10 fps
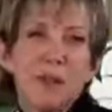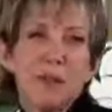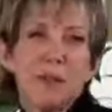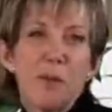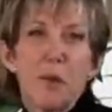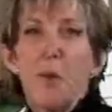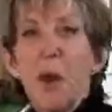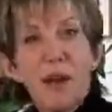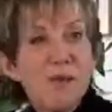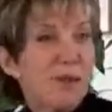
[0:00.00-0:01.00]
do
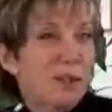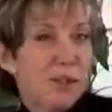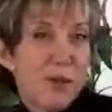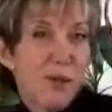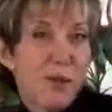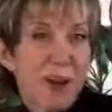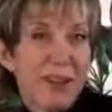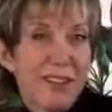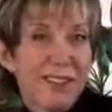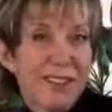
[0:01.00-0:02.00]
whatever it is you
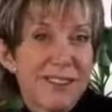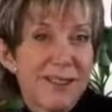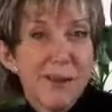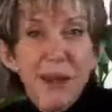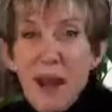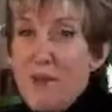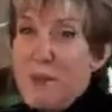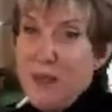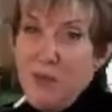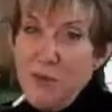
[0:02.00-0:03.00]
want, whenever
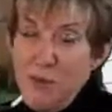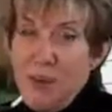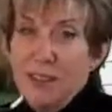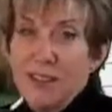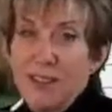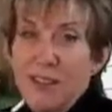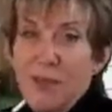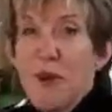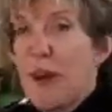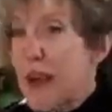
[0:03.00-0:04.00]
it is you want,
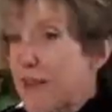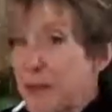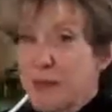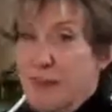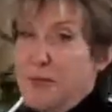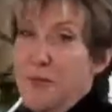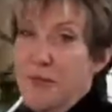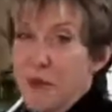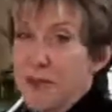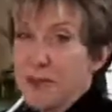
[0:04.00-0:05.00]
wherever it is you
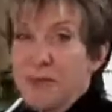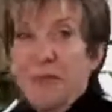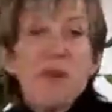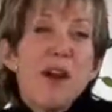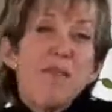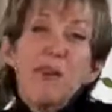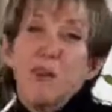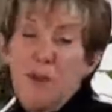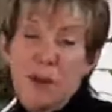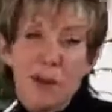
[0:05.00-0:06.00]
want, with whoever
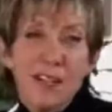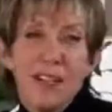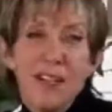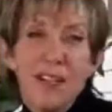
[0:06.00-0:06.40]
you want?